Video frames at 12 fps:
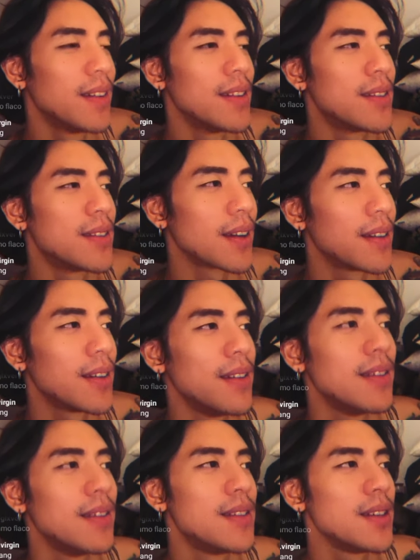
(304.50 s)
the
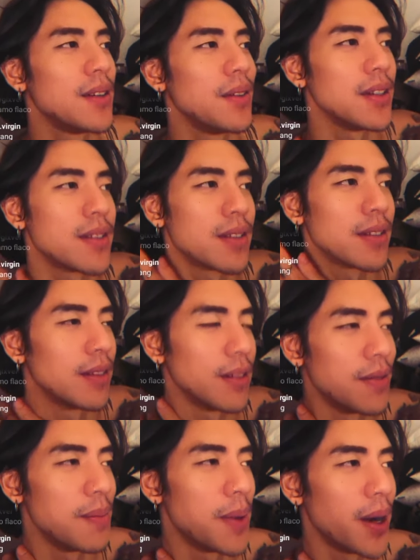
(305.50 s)
second series
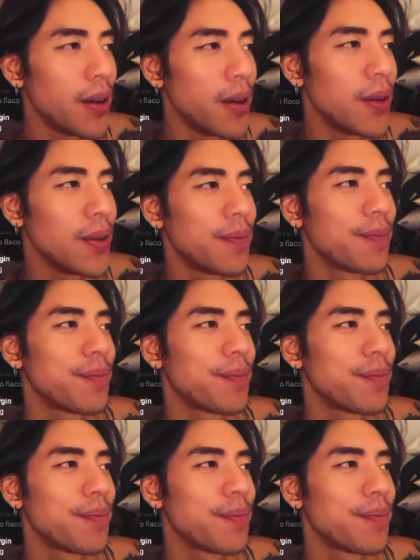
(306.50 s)
of Mairo,